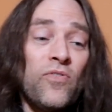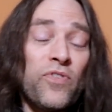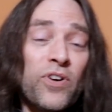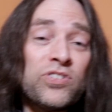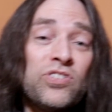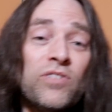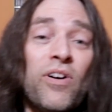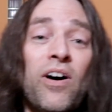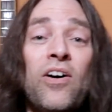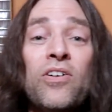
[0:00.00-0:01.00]
First of
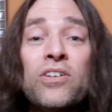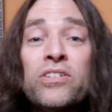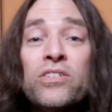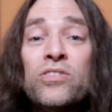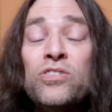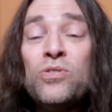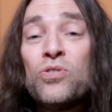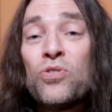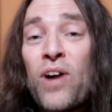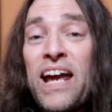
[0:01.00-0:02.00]
all,
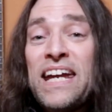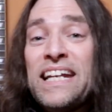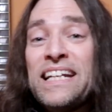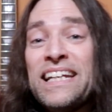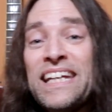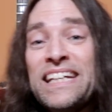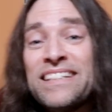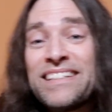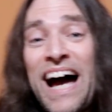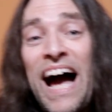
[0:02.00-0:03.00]
Ukraine
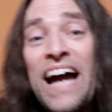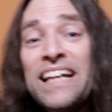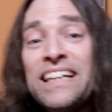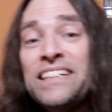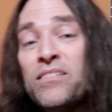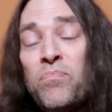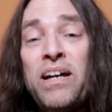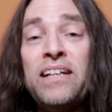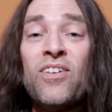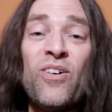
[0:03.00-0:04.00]
is highly
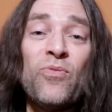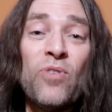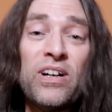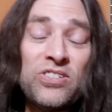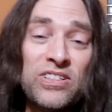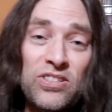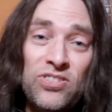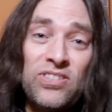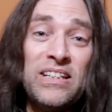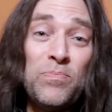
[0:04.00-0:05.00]
dependent on Russia
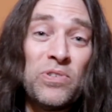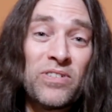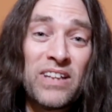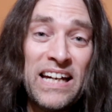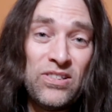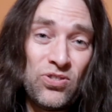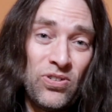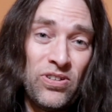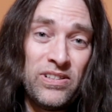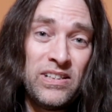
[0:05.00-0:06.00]
just to keep their lights
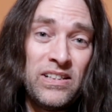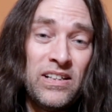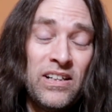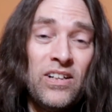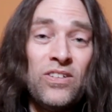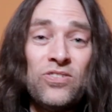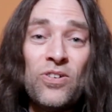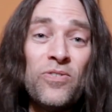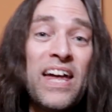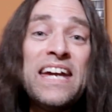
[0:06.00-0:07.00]
on.
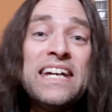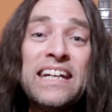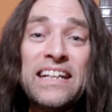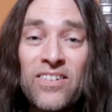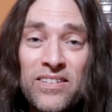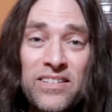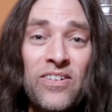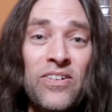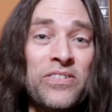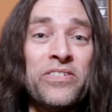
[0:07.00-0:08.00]
So they get
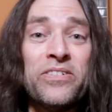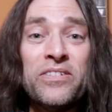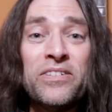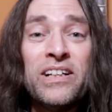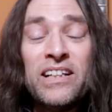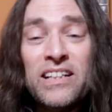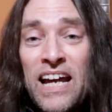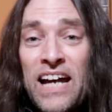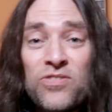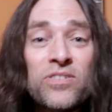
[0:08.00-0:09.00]
all their
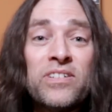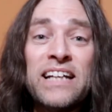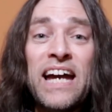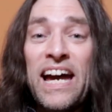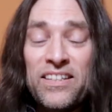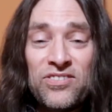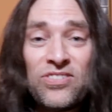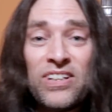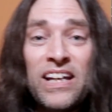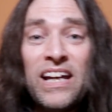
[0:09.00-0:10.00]
natural
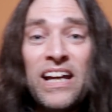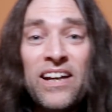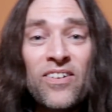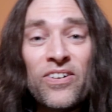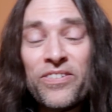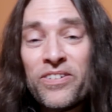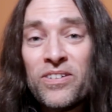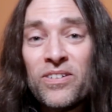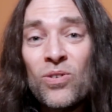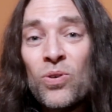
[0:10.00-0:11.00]
gas and all
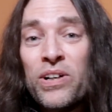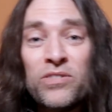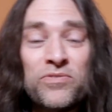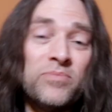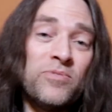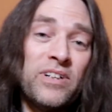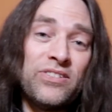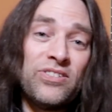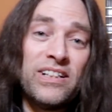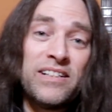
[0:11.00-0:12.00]
their oil from
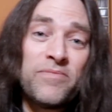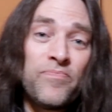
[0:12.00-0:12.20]
Russia.